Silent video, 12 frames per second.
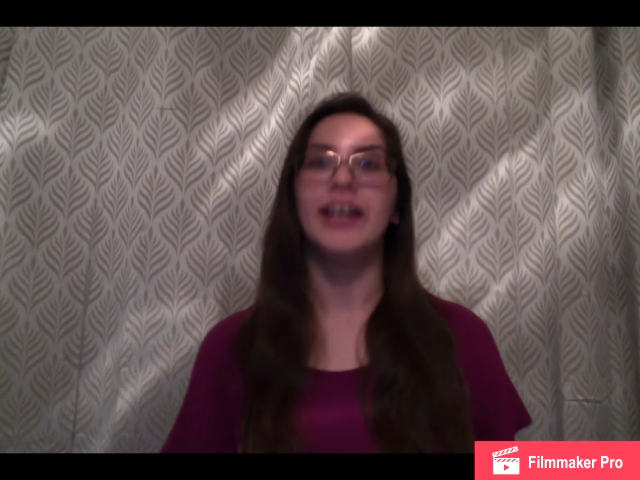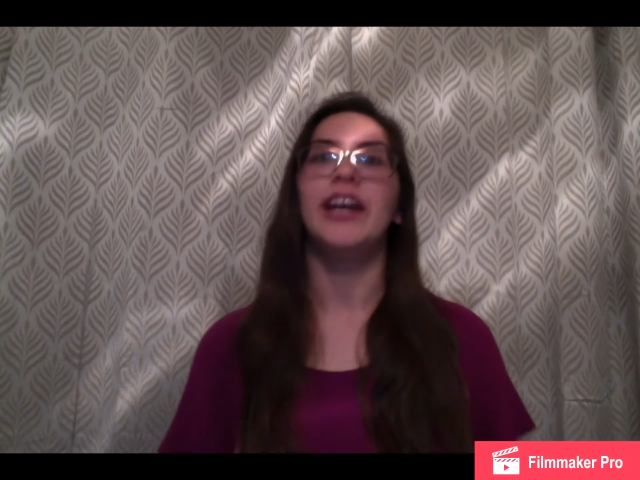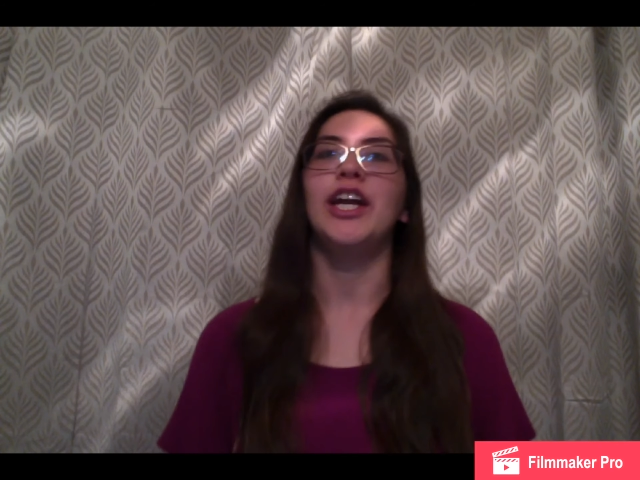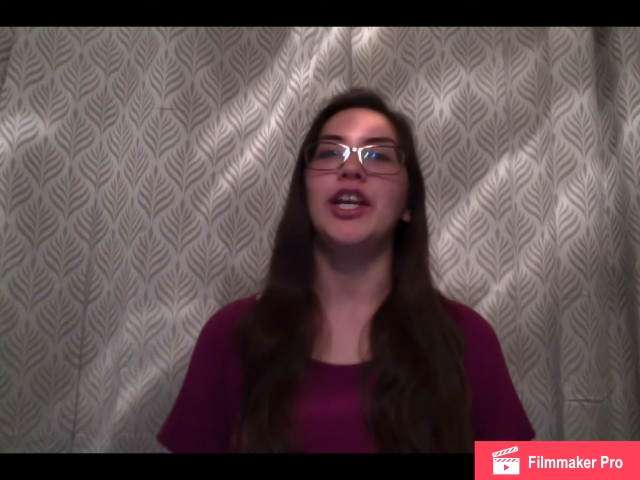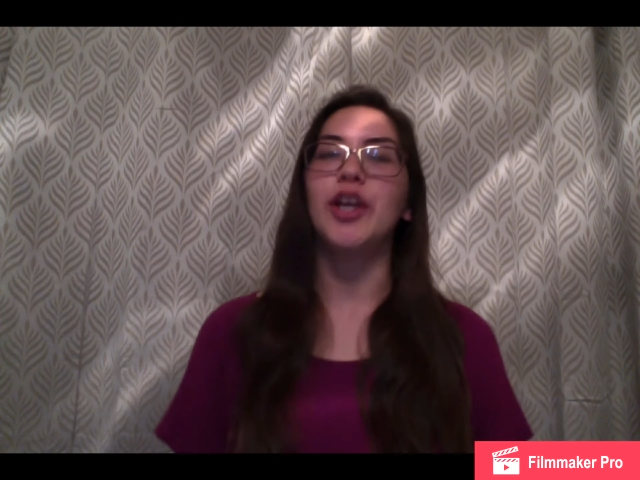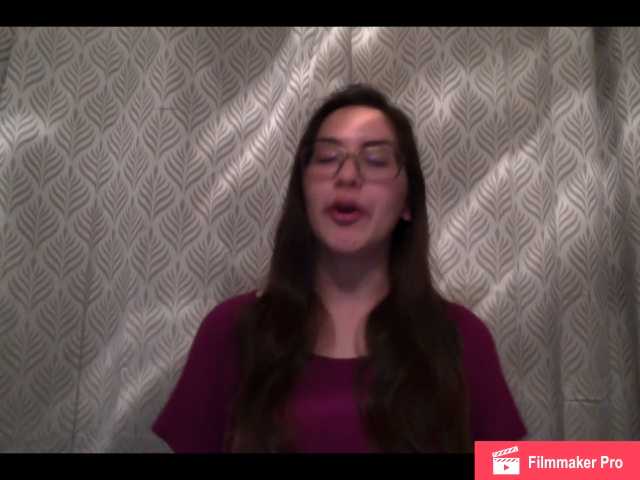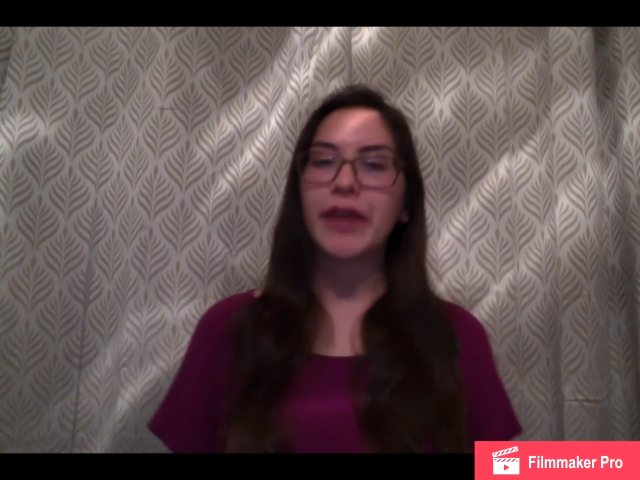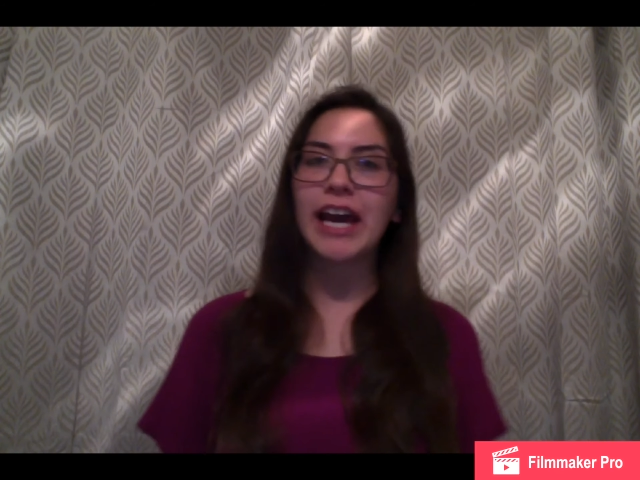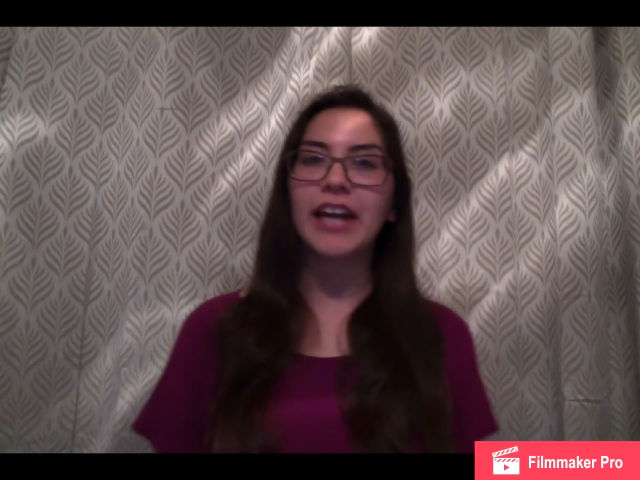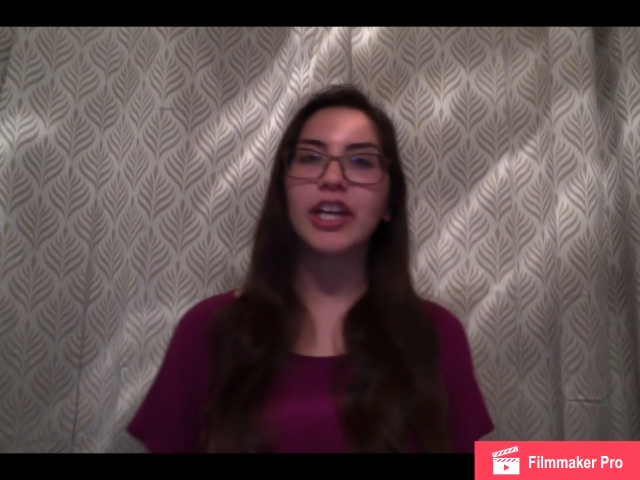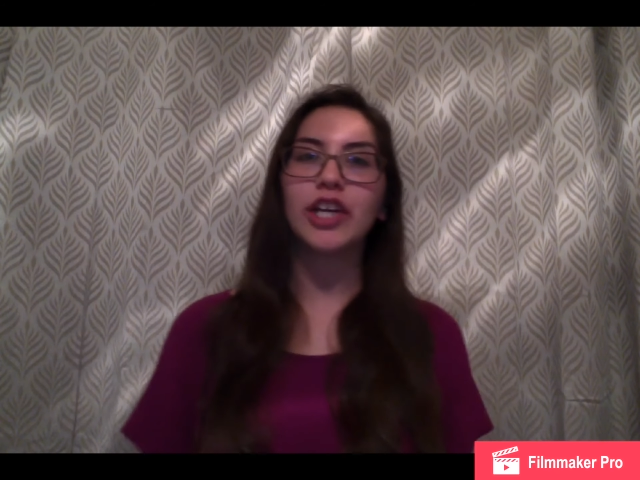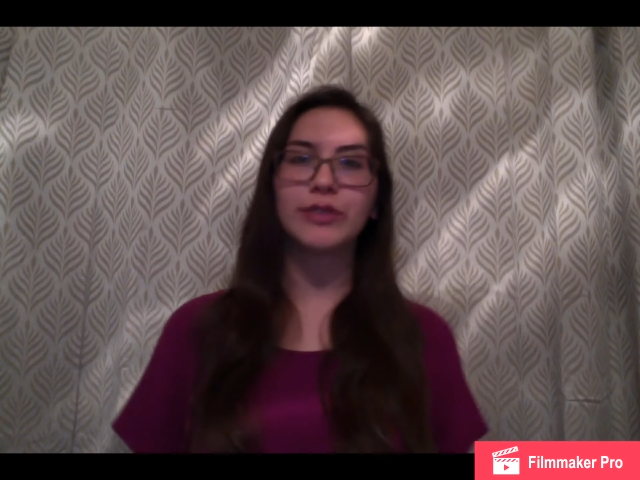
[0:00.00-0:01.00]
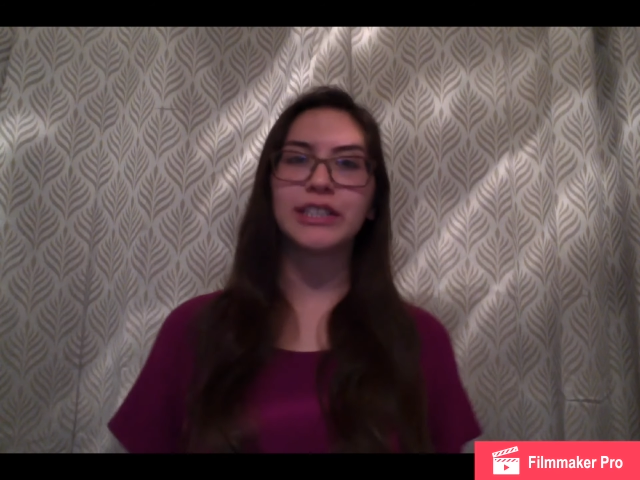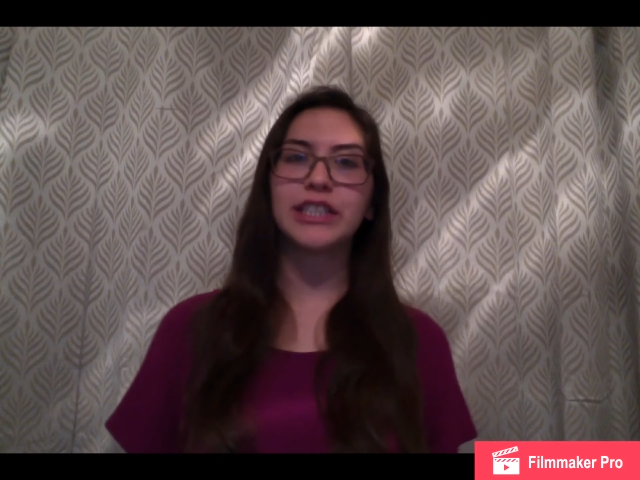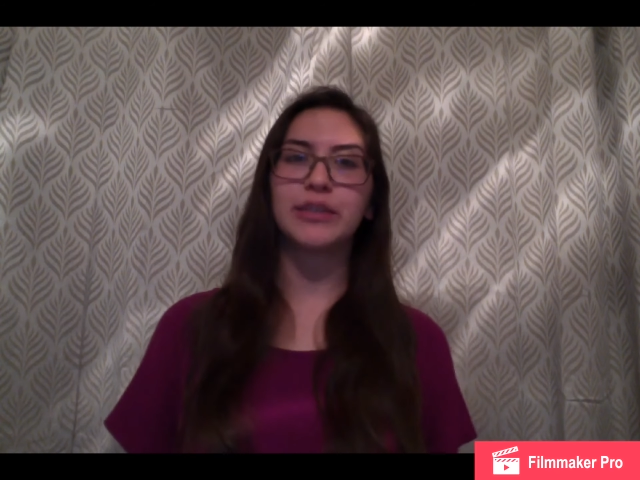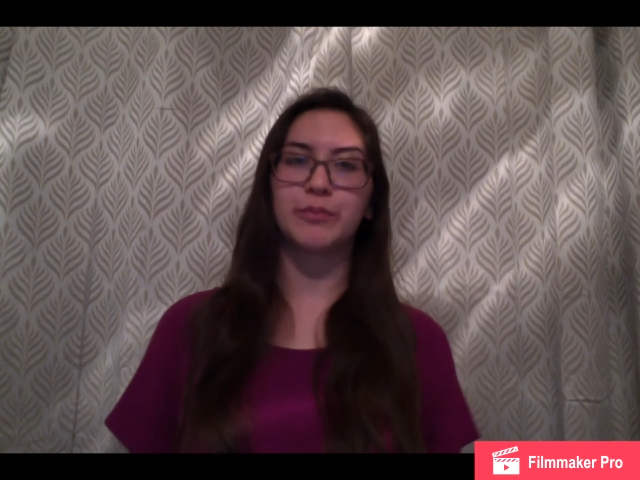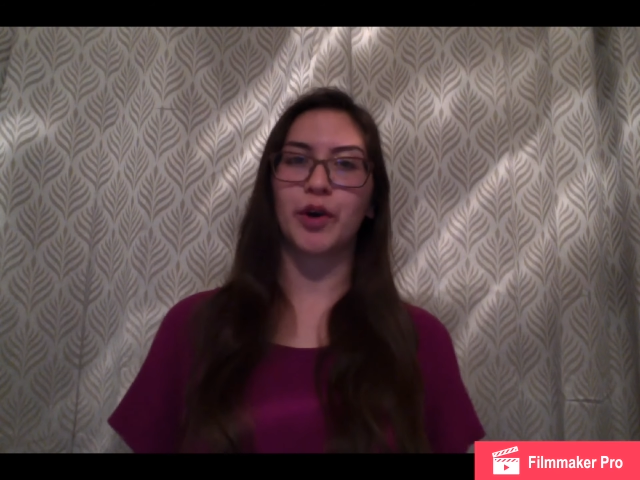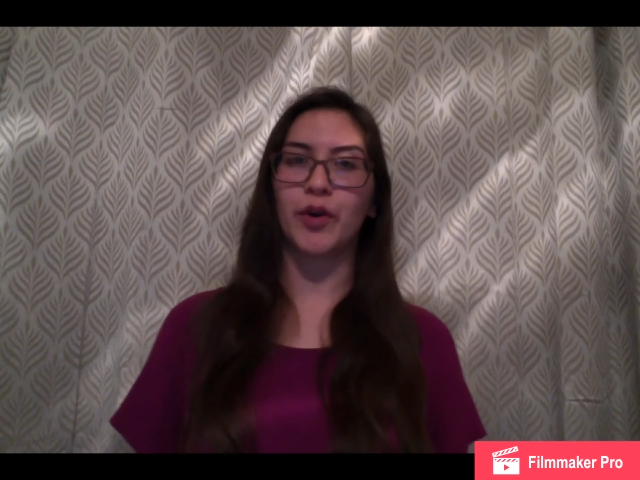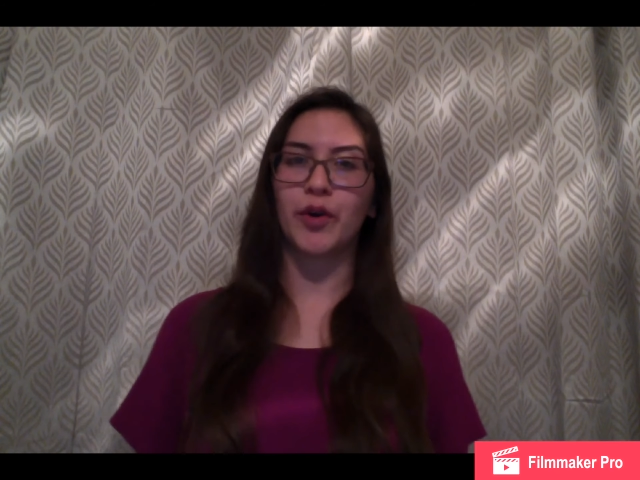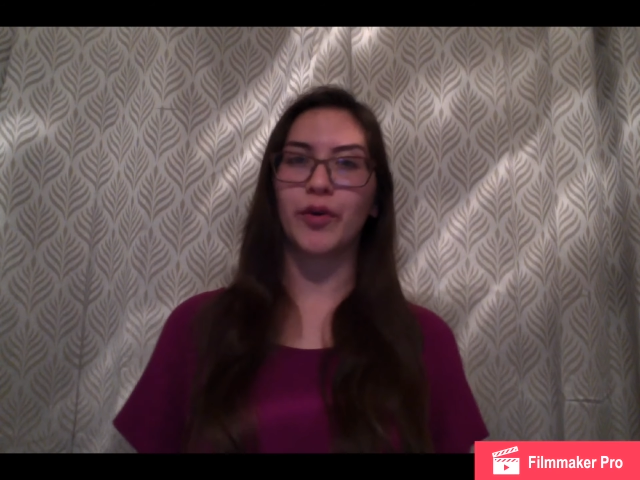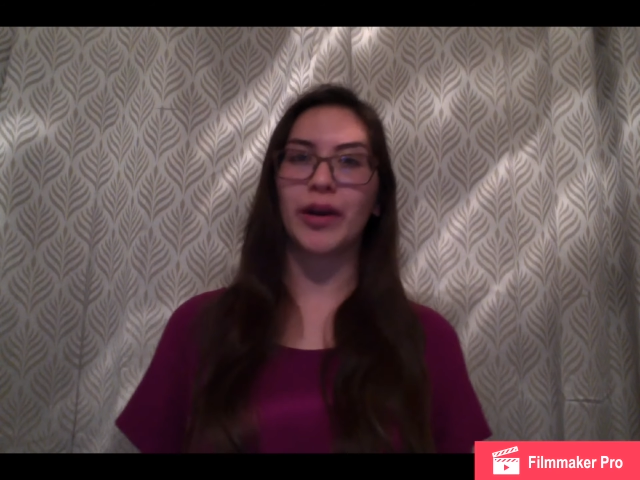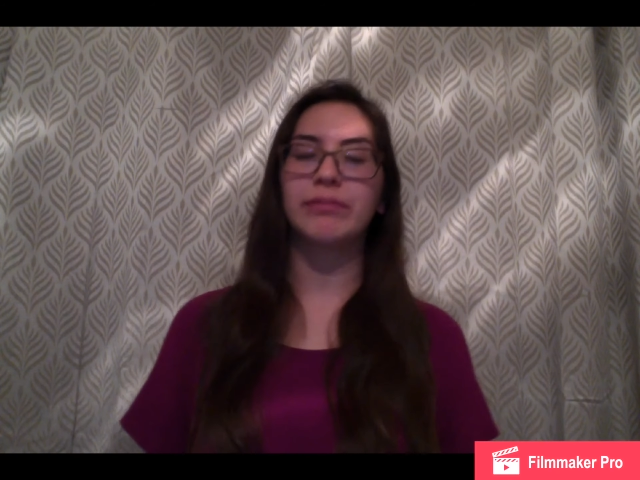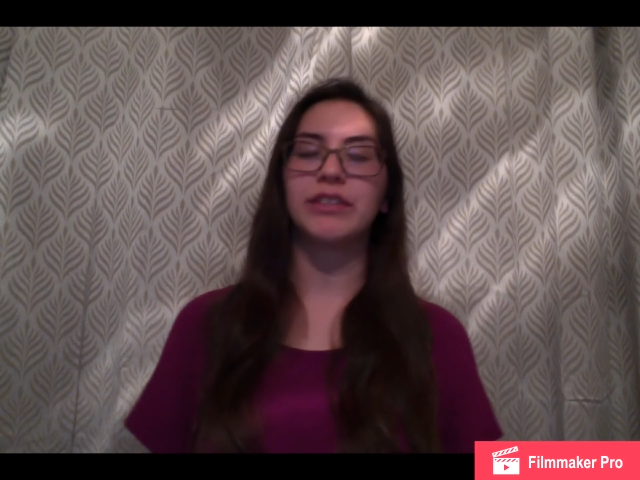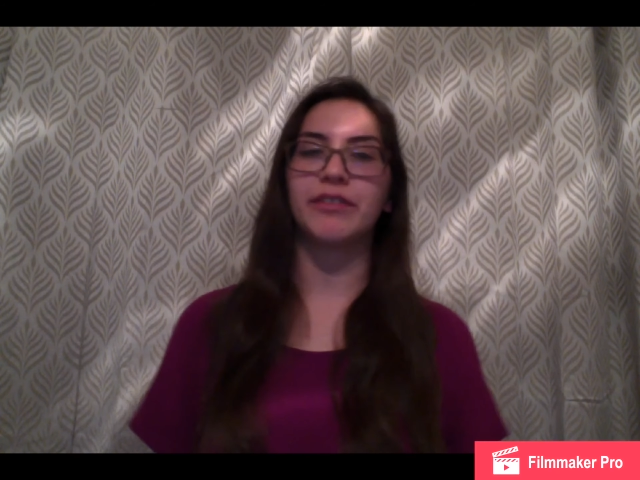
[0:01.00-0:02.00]
Knowing how to use these programs
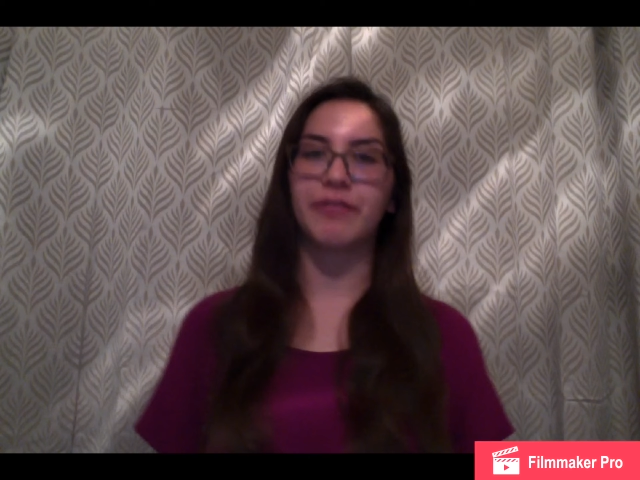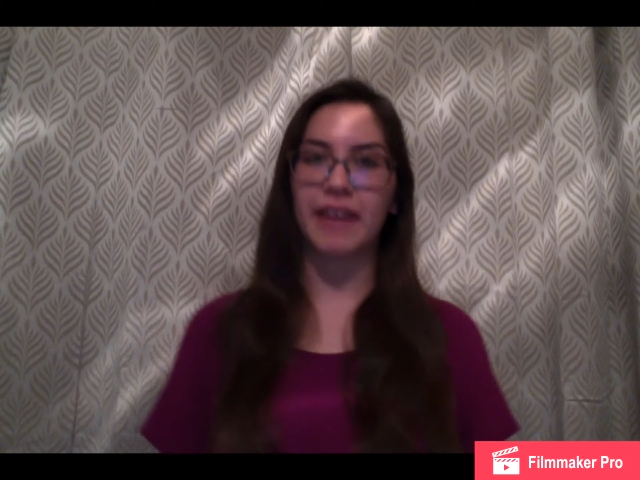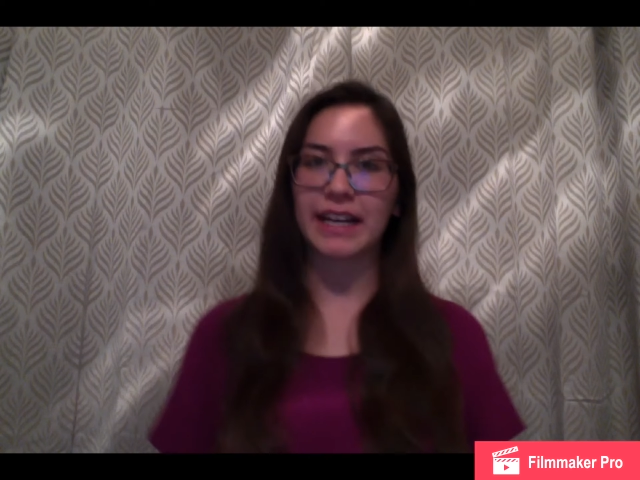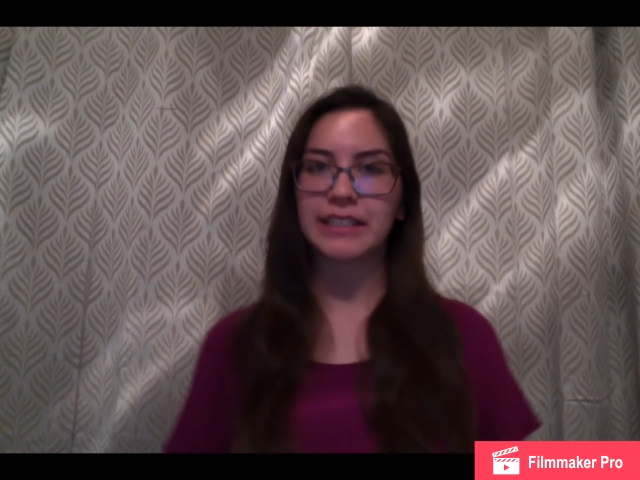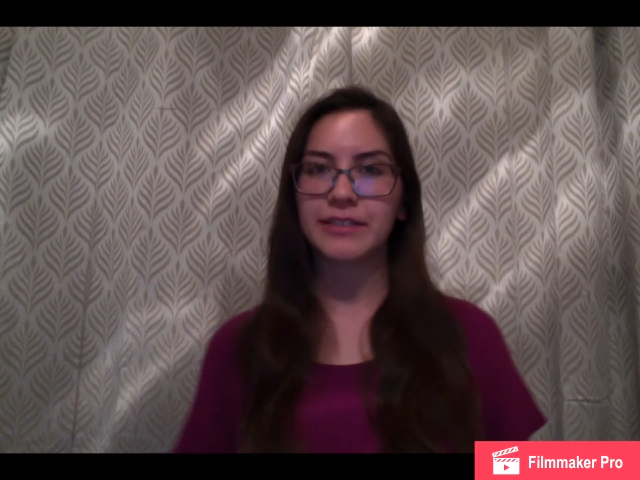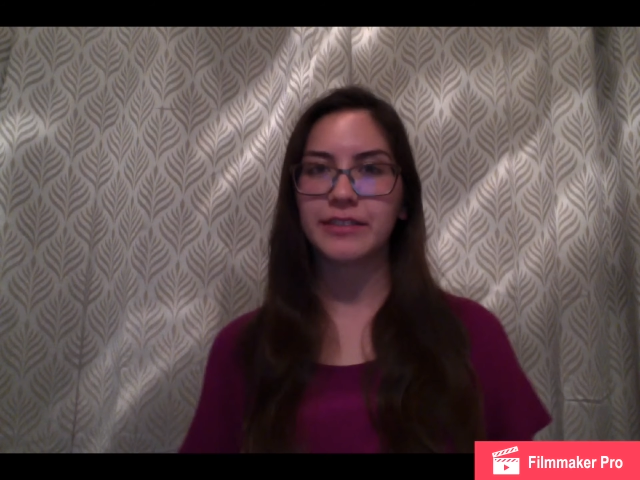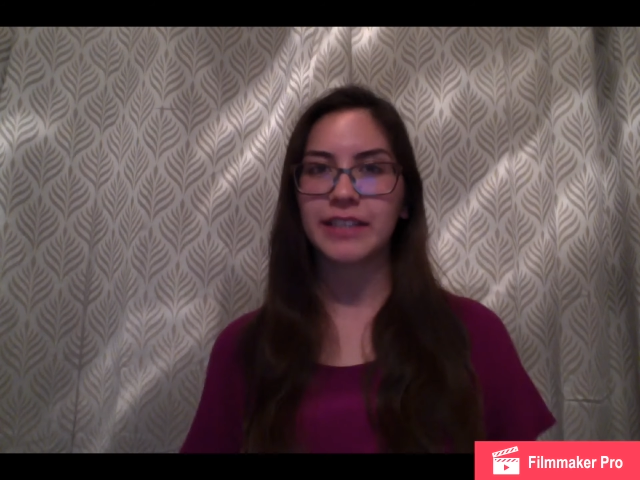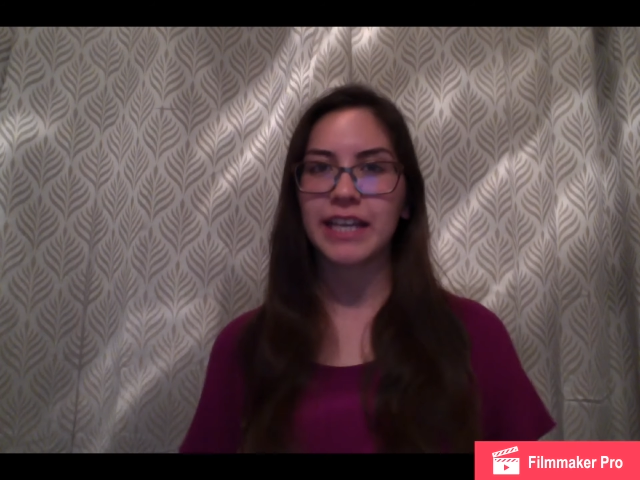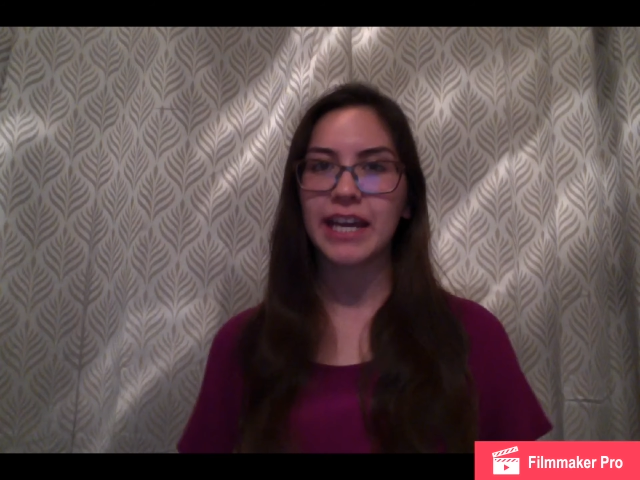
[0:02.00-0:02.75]
effectively